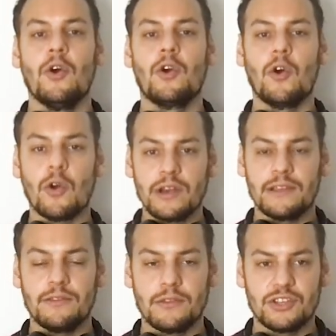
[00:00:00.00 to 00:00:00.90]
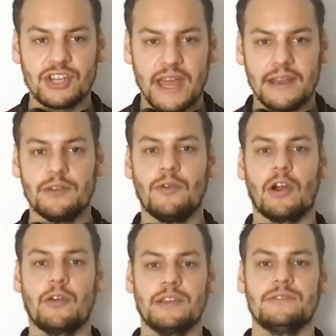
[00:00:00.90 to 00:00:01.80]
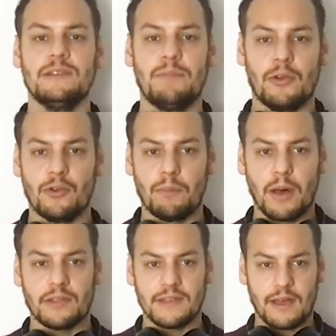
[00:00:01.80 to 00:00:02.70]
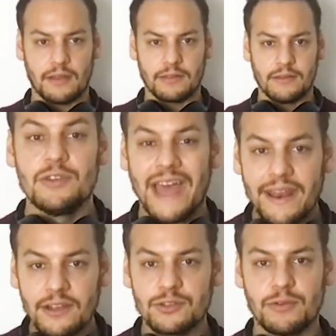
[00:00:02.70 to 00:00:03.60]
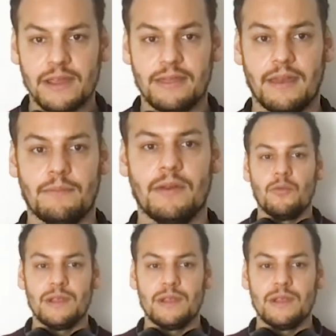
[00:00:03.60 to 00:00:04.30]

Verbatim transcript: according to the channel you are going to deploy your bot on. You cannot create them.